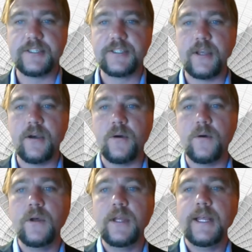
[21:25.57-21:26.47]

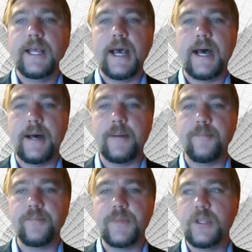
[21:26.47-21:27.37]
So,
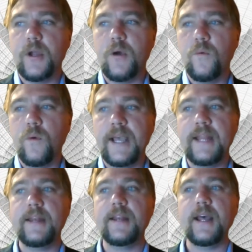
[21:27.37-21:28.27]

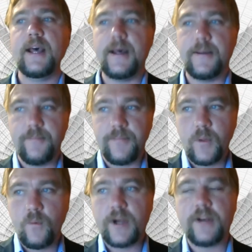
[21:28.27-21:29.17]
what
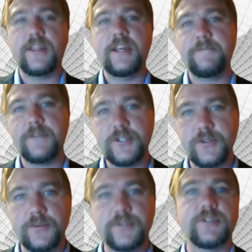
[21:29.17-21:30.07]
are the different
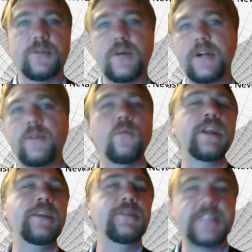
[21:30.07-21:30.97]
tools, or what
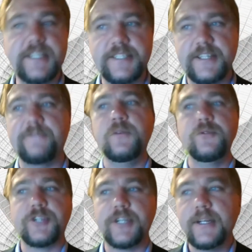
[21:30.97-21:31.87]
do you see as the
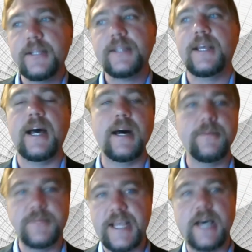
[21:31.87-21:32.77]
future
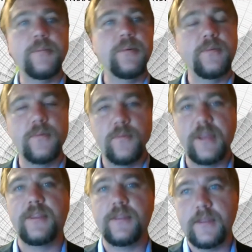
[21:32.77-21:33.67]
to help
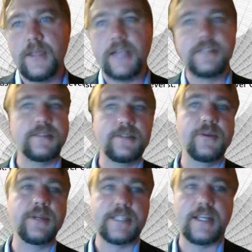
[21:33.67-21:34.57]
with us
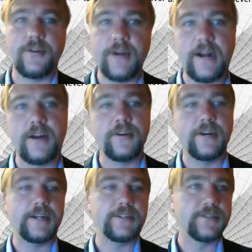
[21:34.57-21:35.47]
to accelerate our
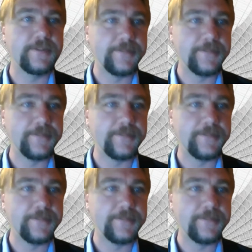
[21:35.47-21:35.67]
careers?